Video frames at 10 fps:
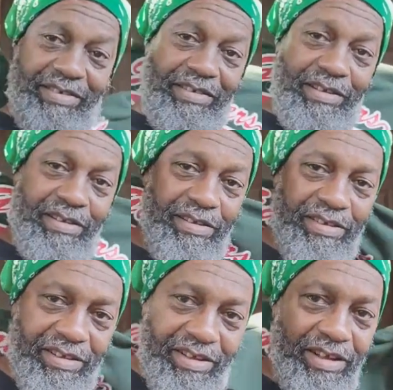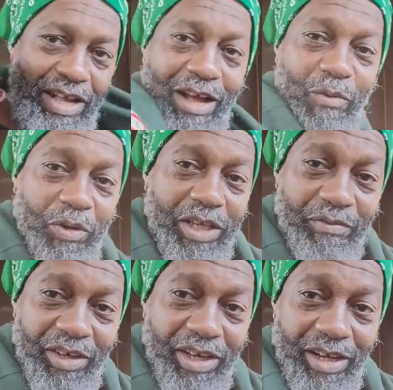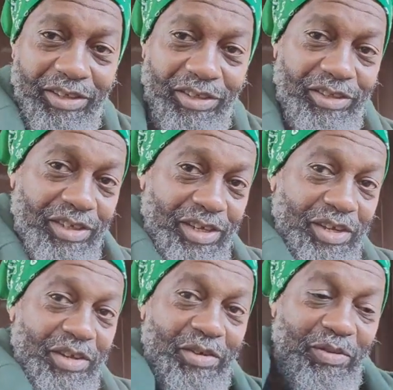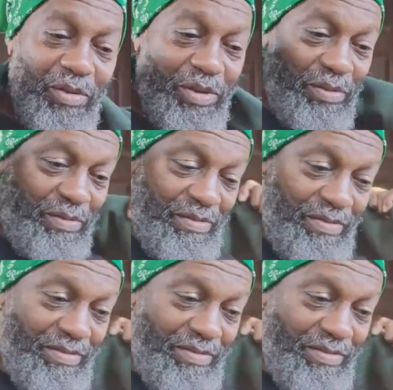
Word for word: Uh, I won't give you the answers. or you.